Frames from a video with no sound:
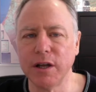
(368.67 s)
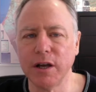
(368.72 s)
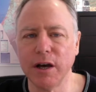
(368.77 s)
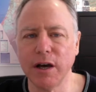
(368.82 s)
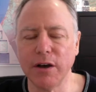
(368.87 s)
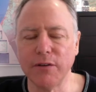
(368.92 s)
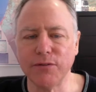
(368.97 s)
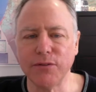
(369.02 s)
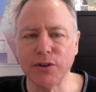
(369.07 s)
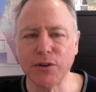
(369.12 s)

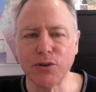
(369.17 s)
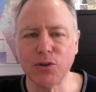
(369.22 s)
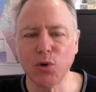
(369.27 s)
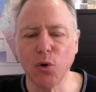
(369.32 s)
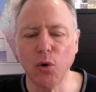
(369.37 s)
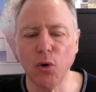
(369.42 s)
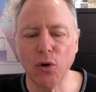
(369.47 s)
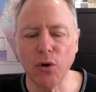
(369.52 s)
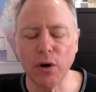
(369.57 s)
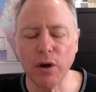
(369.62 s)
of the
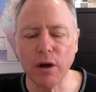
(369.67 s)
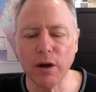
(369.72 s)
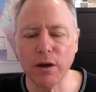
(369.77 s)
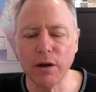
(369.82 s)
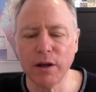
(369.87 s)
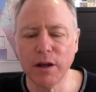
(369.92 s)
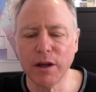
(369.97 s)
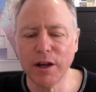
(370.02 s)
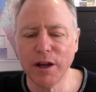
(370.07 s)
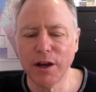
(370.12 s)
Torah
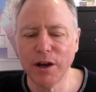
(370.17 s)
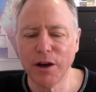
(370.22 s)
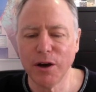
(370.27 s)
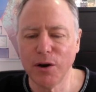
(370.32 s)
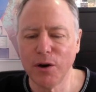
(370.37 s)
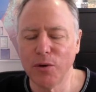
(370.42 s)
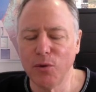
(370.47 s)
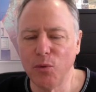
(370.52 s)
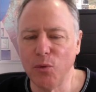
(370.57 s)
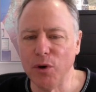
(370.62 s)

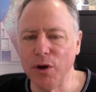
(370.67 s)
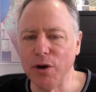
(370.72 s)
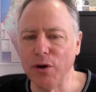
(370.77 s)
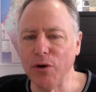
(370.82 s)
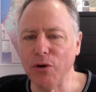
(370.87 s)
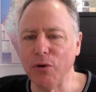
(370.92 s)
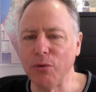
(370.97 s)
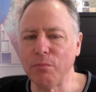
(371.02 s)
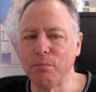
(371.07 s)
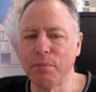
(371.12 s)

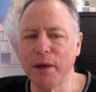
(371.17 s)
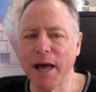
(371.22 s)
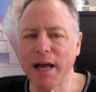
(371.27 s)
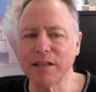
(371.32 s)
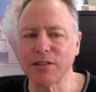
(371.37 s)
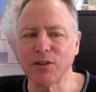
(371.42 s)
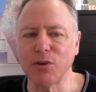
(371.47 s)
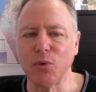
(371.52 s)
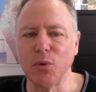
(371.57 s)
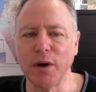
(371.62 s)
will
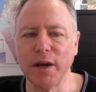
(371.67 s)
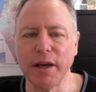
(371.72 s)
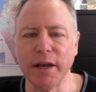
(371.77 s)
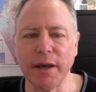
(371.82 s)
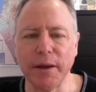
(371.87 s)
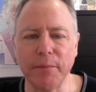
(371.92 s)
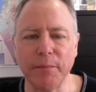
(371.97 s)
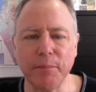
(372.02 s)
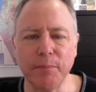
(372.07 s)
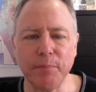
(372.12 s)
pass away.